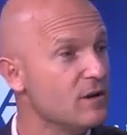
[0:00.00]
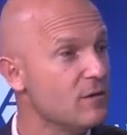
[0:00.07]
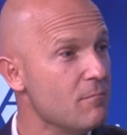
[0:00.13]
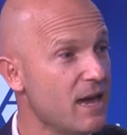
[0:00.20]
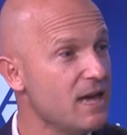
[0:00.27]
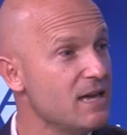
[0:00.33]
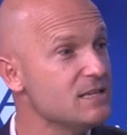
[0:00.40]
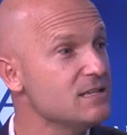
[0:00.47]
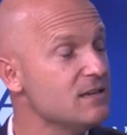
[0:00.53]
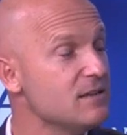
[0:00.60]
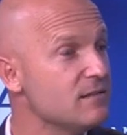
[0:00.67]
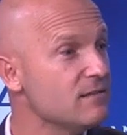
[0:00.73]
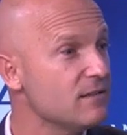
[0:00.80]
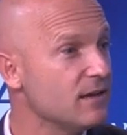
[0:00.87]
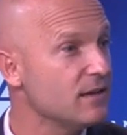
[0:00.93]
amazing
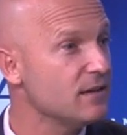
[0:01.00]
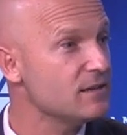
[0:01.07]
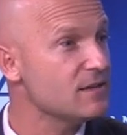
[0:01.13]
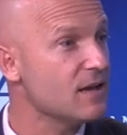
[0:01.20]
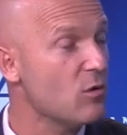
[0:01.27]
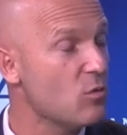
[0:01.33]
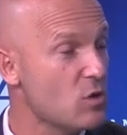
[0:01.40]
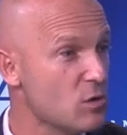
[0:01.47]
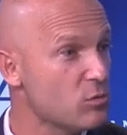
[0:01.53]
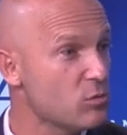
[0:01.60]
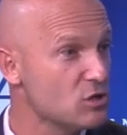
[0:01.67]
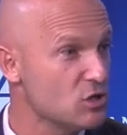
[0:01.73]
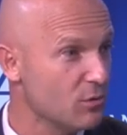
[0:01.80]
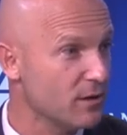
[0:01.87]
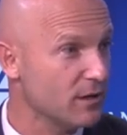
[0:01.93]
things that we were
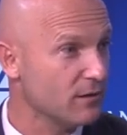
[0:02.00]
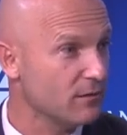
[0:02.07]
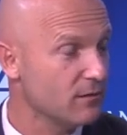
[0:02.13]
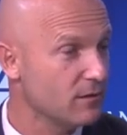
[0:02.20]
doing